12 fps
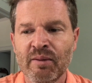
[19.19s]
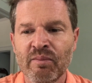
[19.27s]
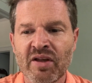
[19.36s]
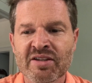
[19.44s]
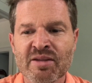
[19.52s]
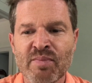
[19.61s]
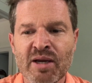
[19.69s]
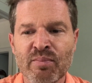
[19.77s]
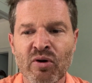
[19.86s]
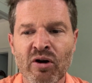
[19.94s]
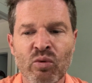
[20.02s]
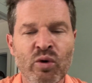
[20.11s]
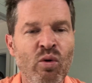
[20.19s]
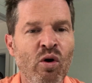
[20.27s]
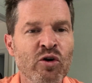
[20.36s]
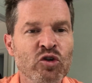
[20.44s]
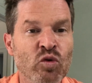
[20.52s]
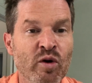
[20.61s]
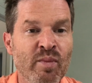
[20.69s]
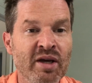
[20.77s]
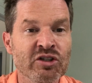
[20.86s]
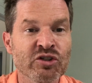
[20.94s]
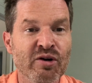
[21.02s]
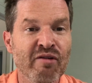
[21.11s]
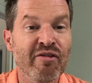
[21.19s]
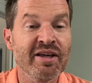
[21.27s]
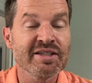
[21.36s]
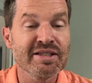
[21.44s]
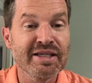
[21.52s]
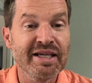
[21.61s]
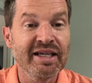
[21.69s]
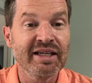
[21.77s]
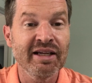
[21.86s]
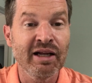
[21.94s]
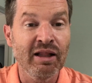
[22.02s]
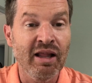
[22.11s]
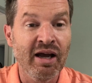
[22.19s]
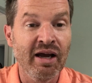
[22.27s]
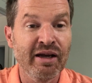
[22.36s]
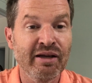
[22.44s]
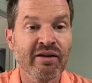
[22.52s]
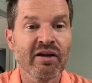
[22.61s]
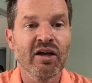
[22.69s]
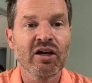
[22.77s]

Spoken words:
That's the main part. We always want to make sure everything's neat and aligned.